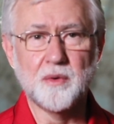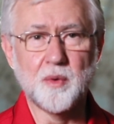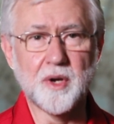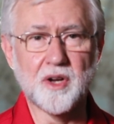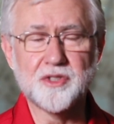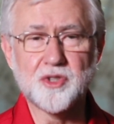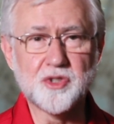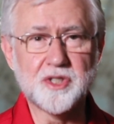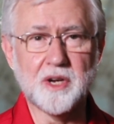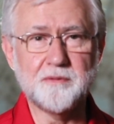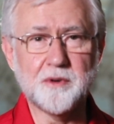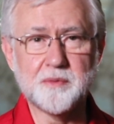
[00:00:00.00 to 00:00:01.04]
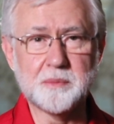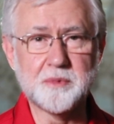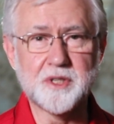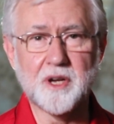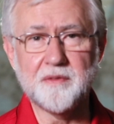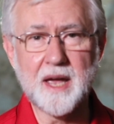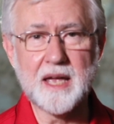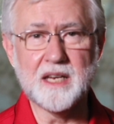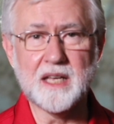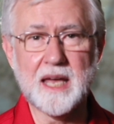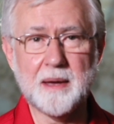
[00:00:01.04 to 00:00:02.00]
We also suffer from
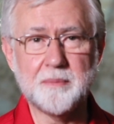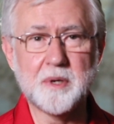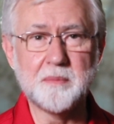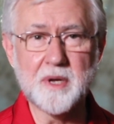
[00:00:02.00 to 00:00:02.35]
self-handicapping